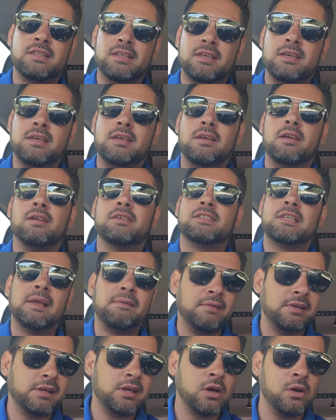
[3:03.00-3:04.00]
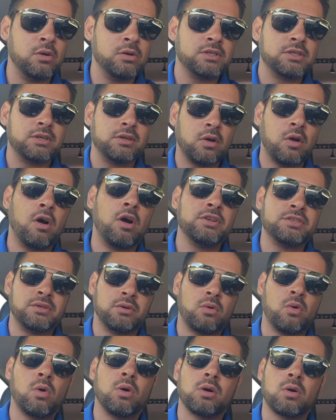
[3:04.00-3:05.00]
the safety coach, also
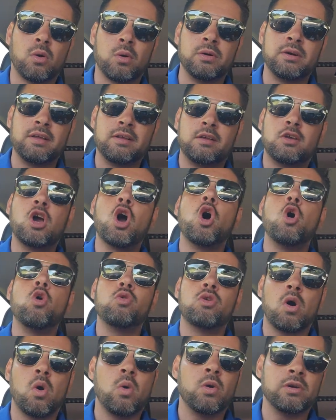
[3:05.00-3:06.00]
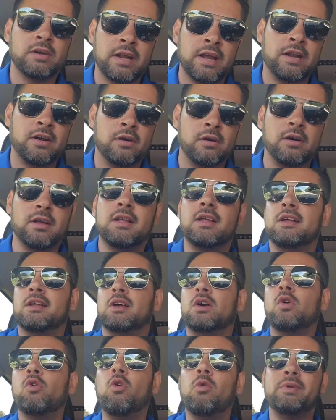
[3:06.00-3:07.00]
co-coordinator,
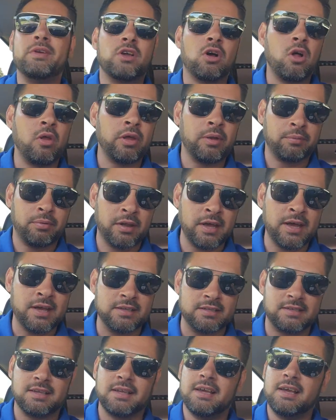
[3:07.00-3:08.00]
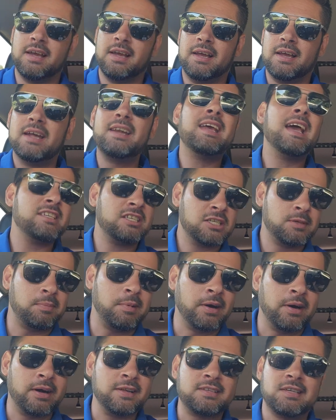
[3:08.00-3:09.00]
who will be calling plays. And he has
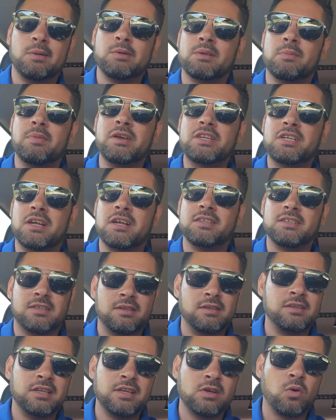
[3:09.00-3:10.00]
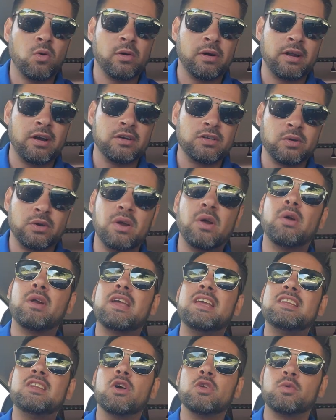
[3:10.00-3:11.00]
experience. He was a Michigan's D coordinator, so
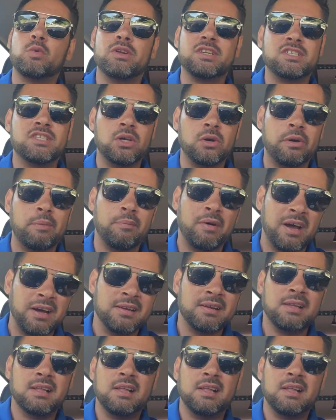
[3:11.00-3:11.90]
he knows what he's doing. But,